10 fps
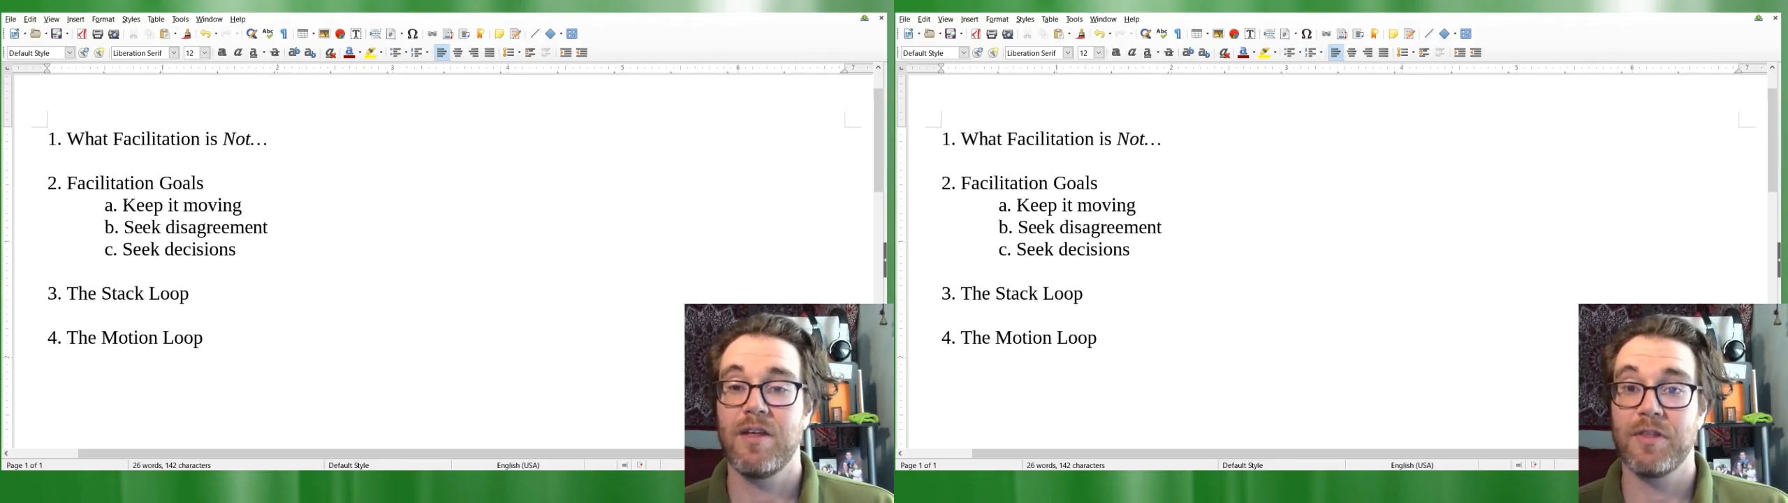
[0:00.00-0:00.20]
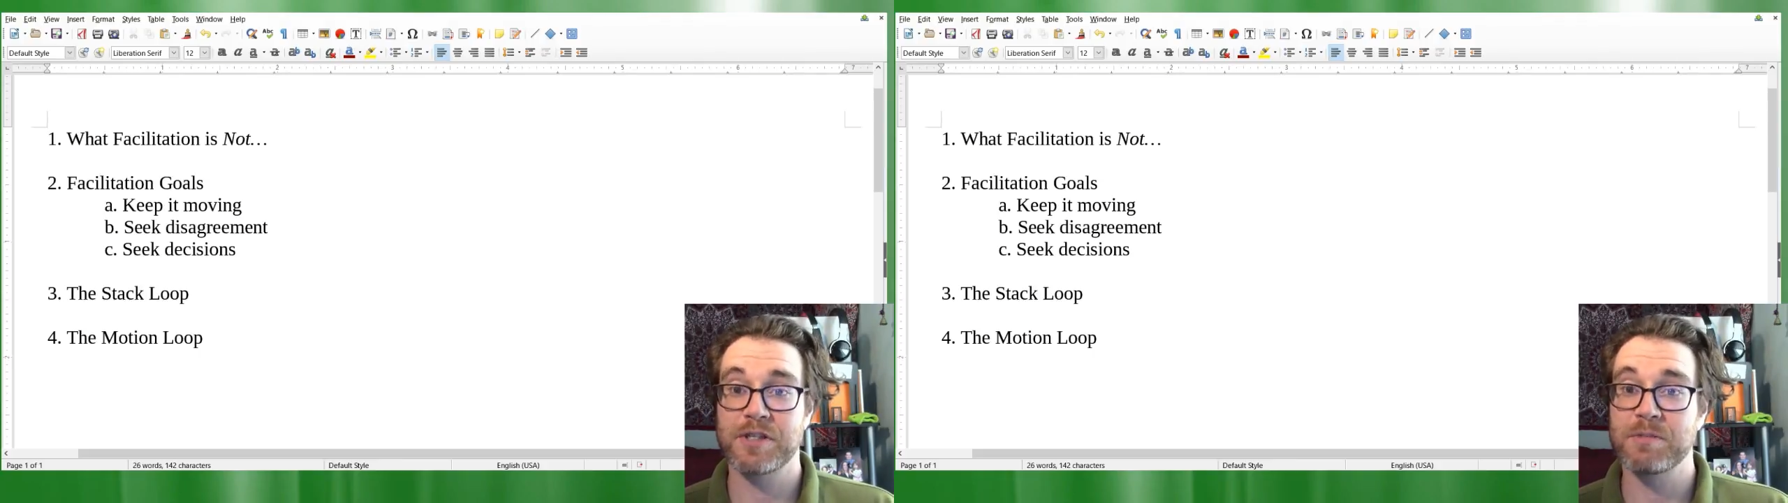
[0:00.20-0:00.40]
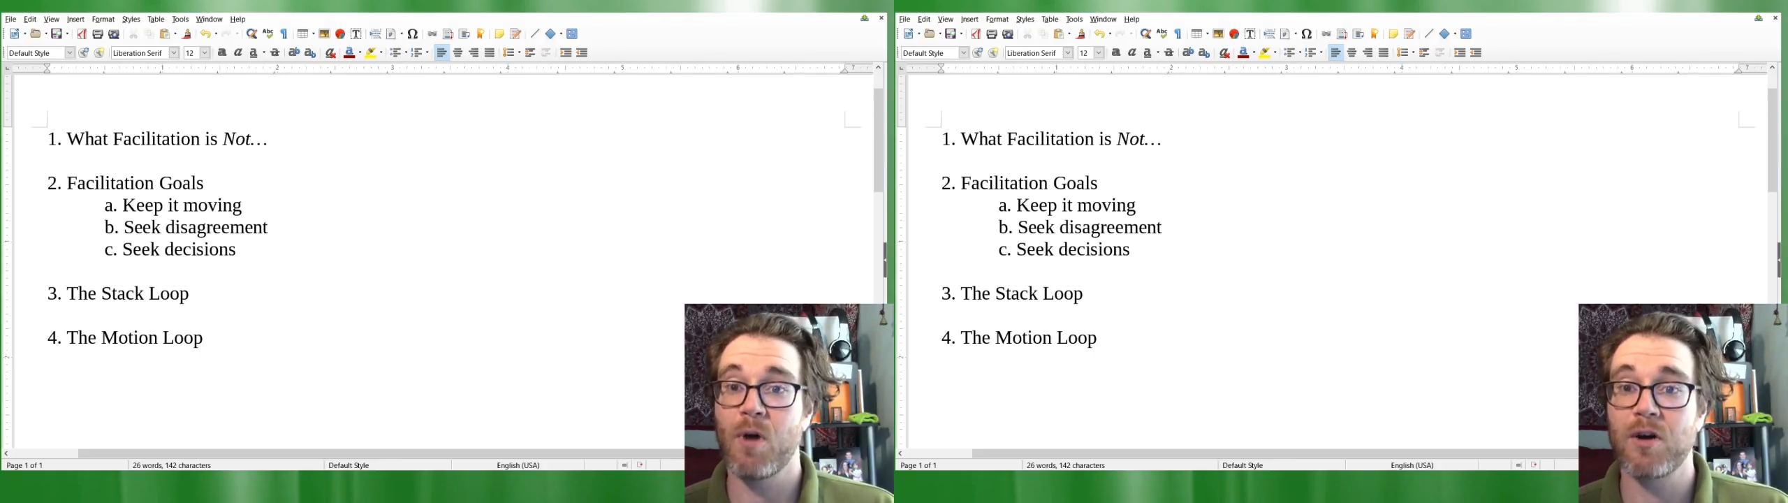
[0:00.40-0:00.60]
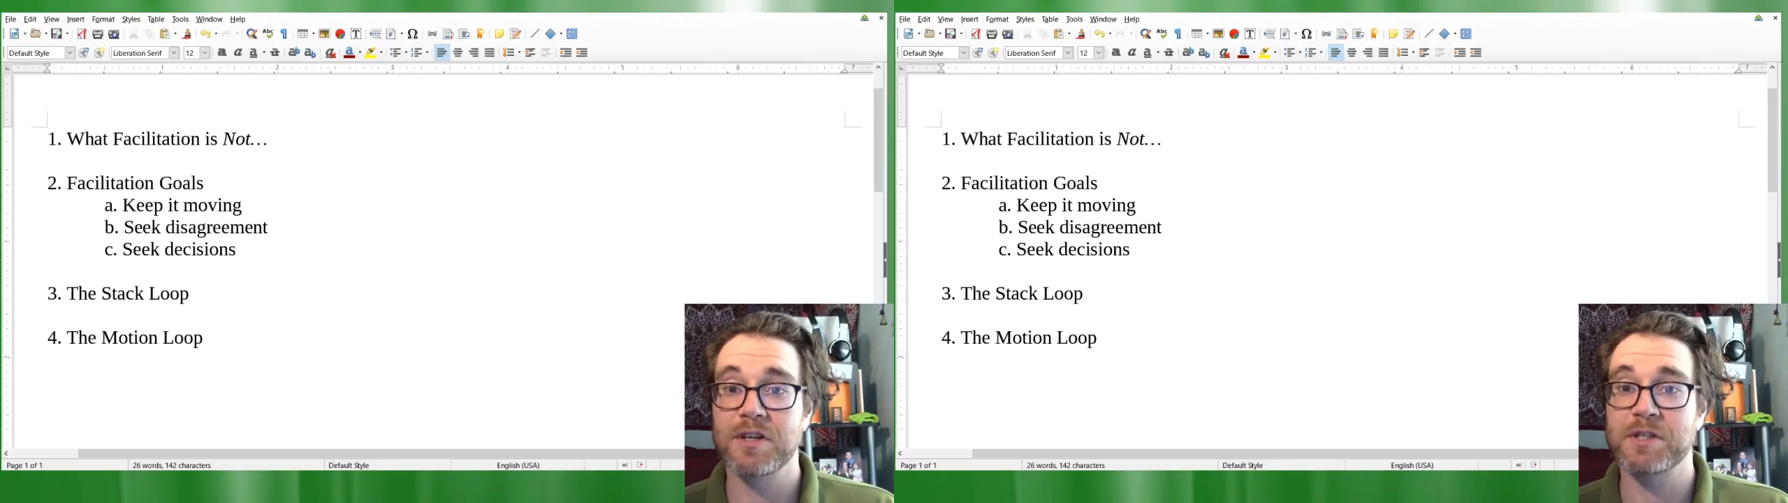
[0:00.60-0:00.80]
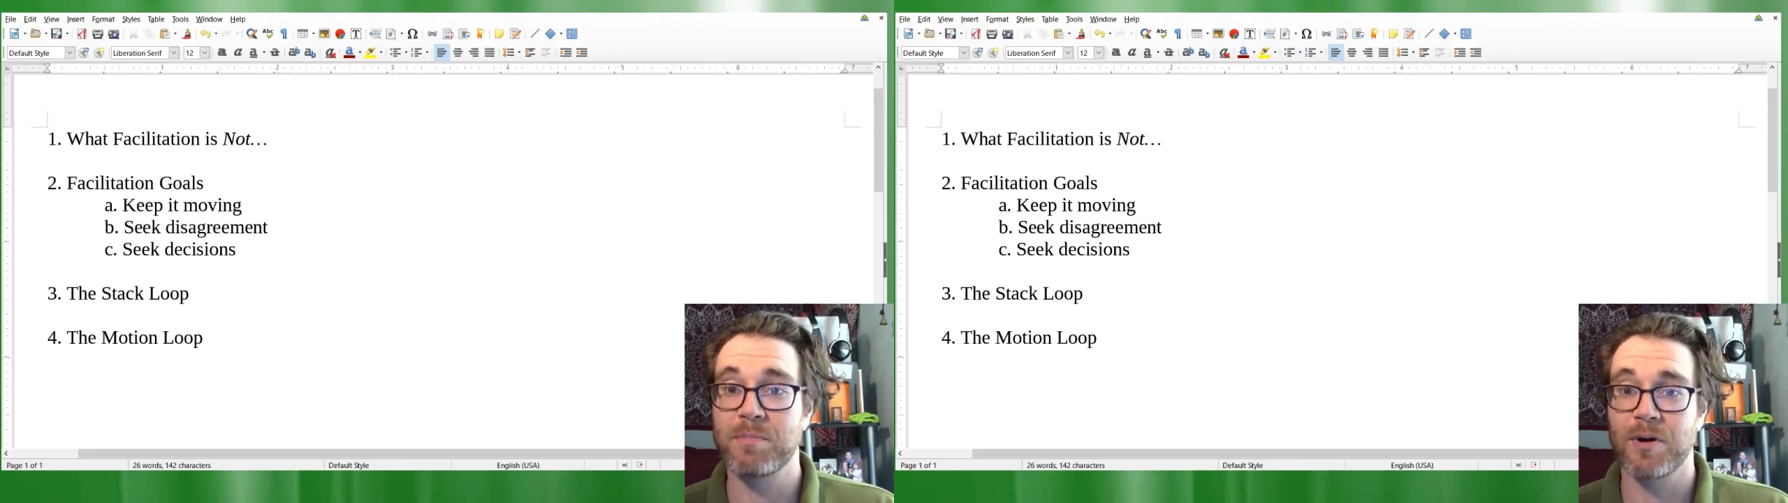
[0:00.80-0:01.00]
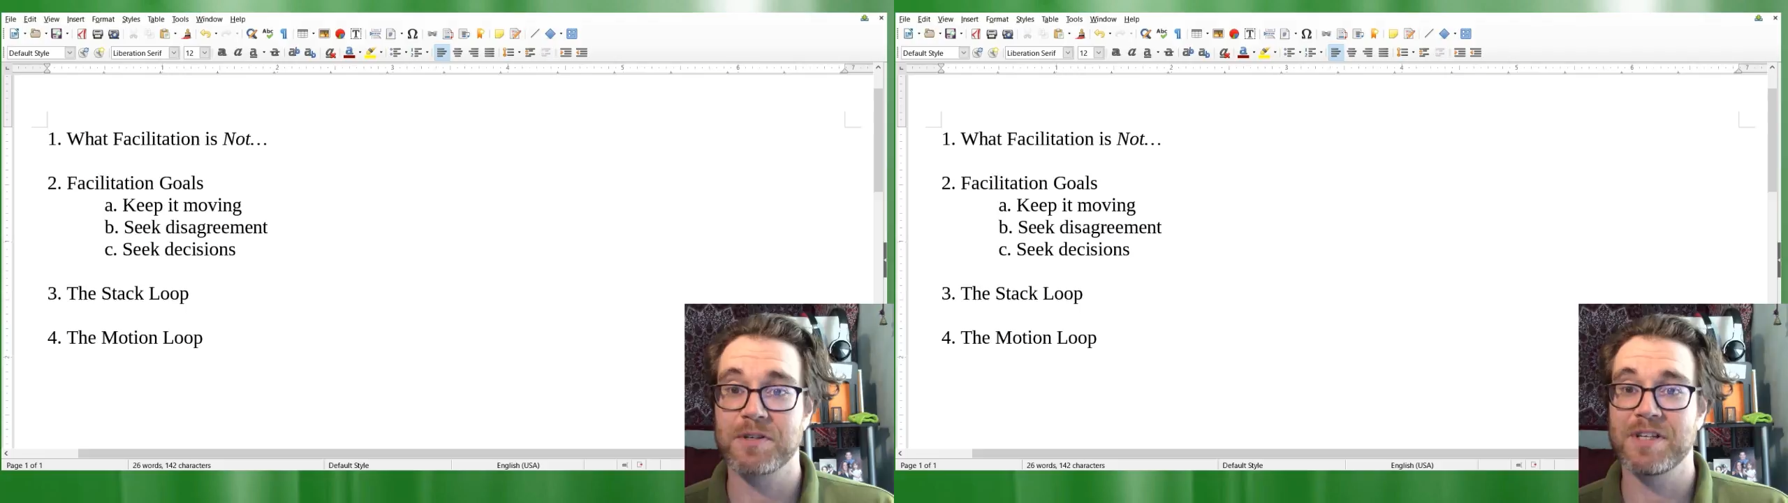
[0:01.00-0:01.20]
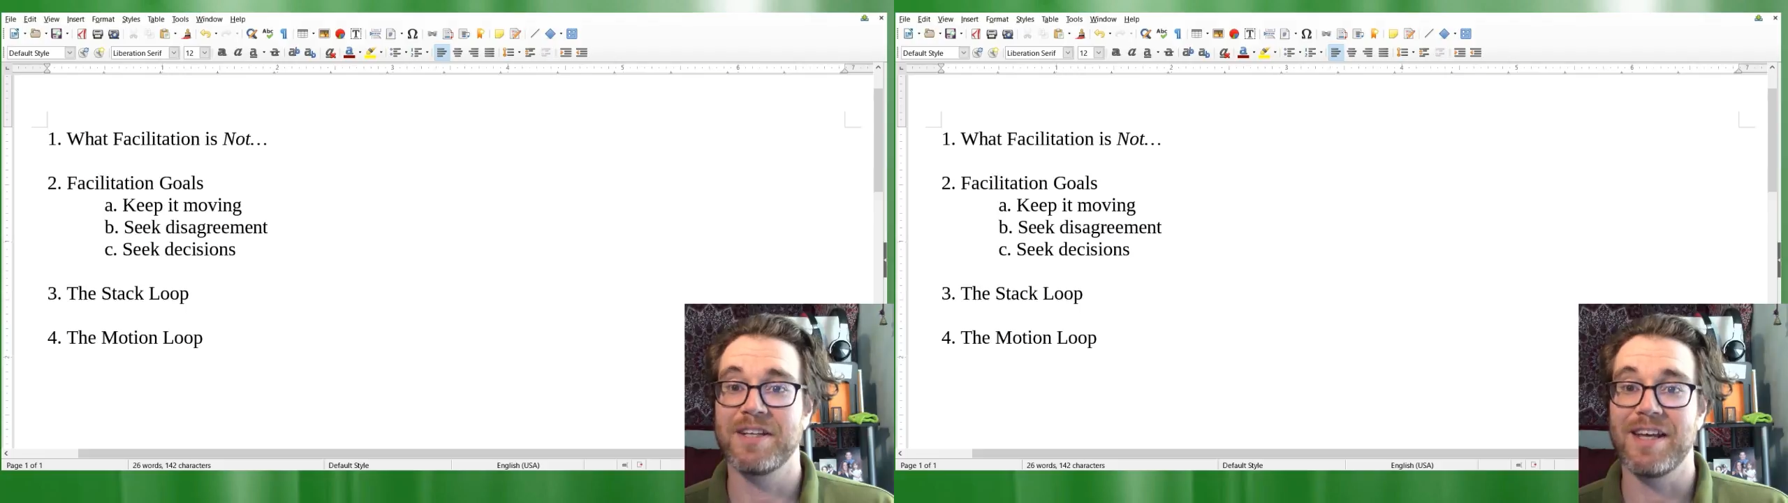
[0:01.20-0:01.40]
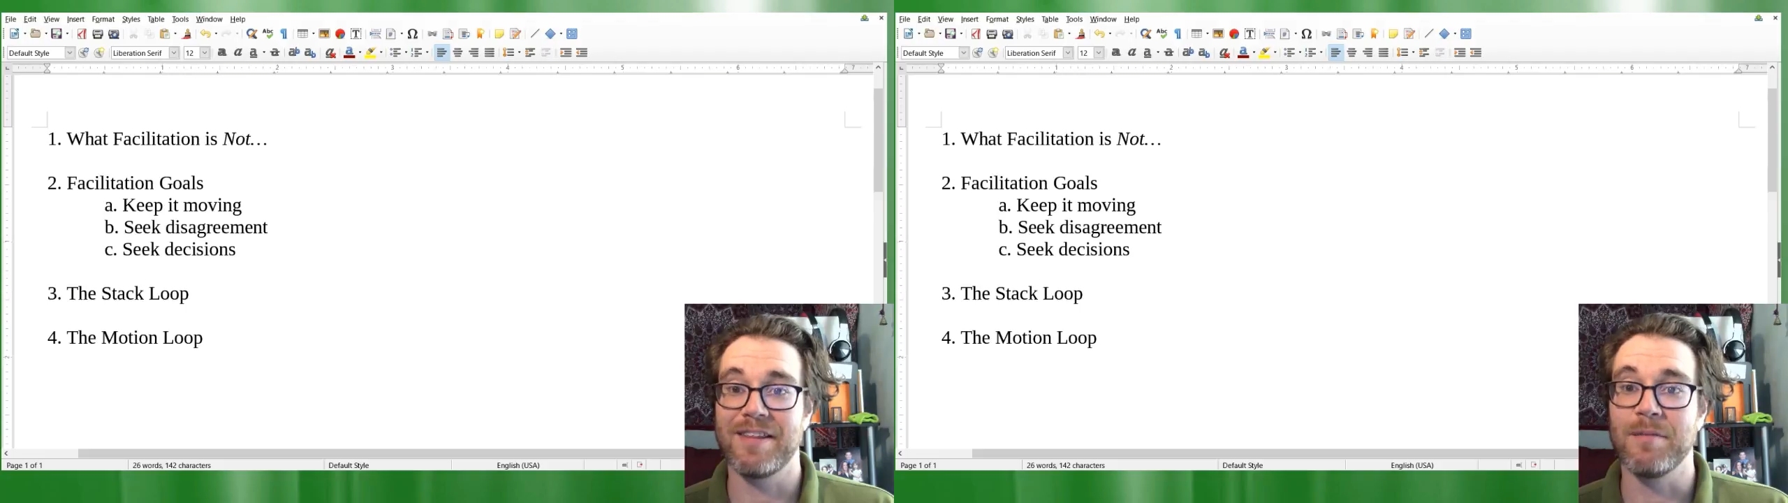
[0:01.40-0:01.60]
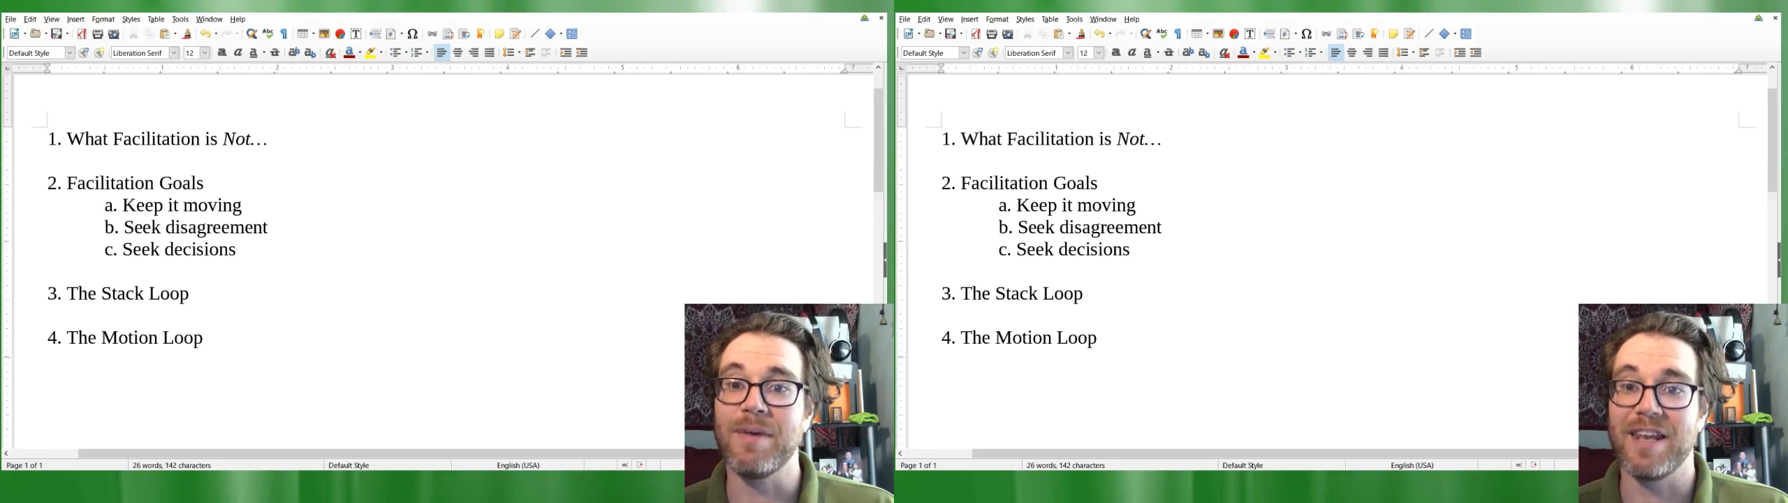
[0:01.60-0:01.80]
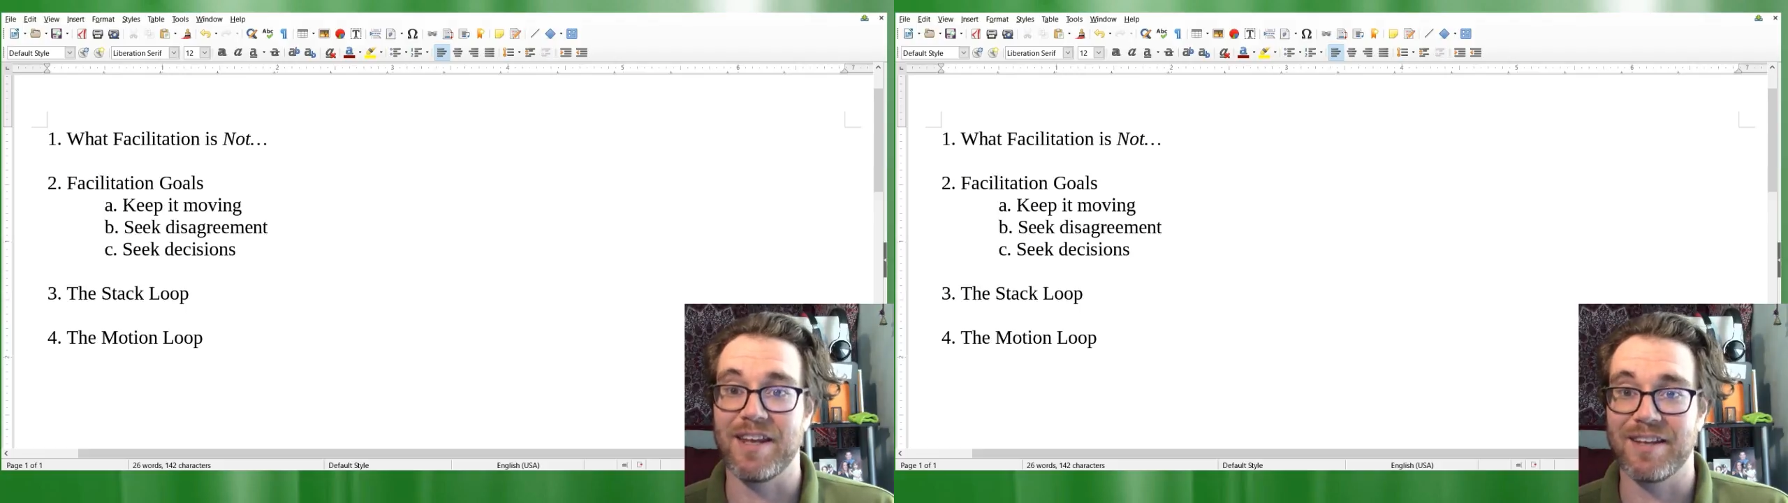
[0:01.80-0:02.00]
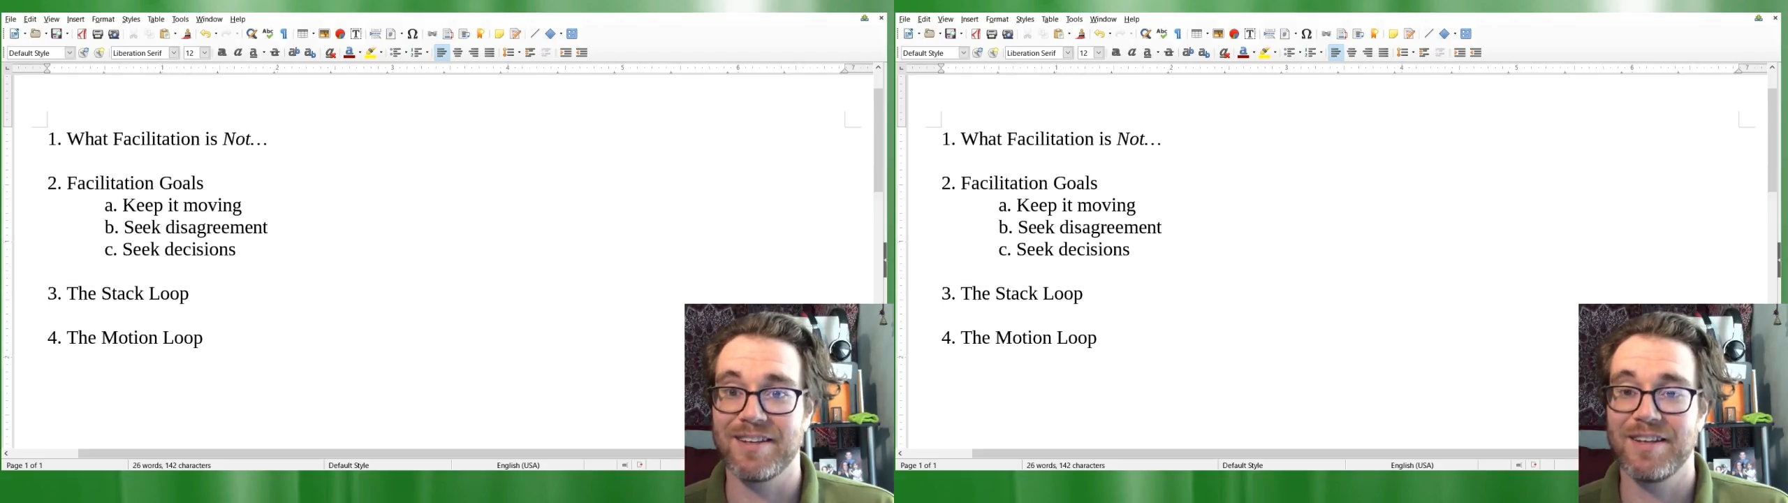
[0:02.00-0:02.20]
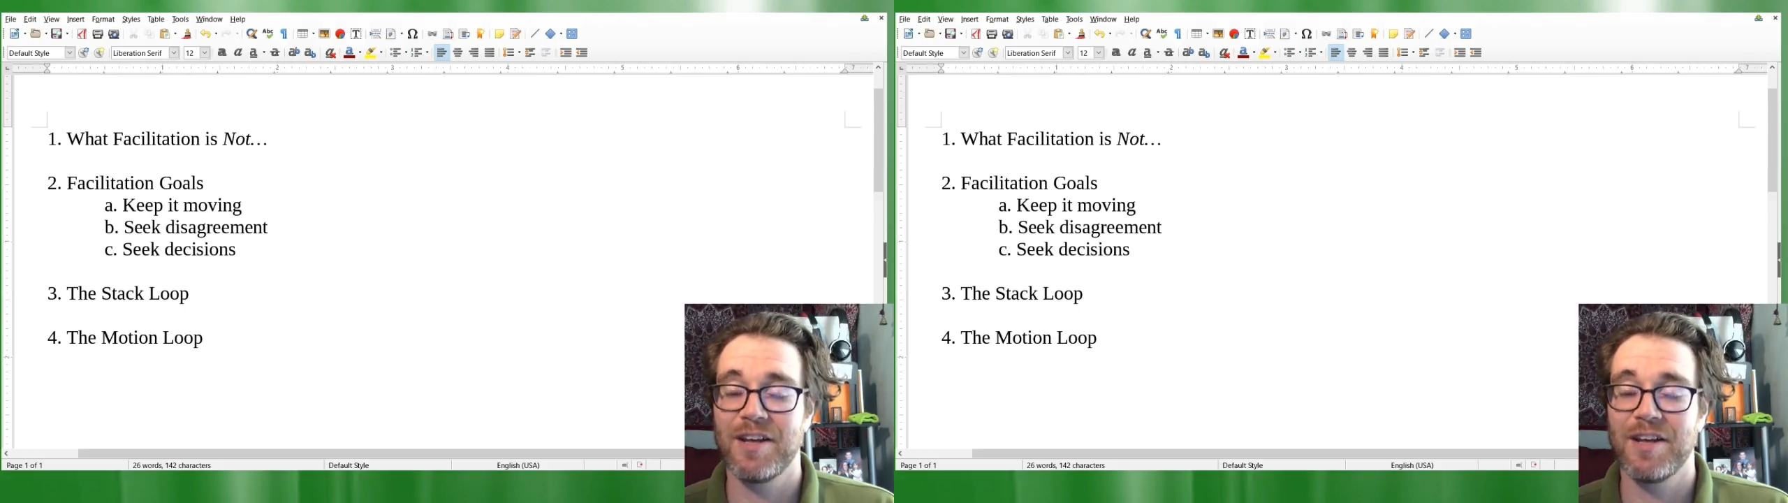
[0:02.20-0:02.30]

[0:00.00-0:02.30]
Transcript: the smartest person in the meeting.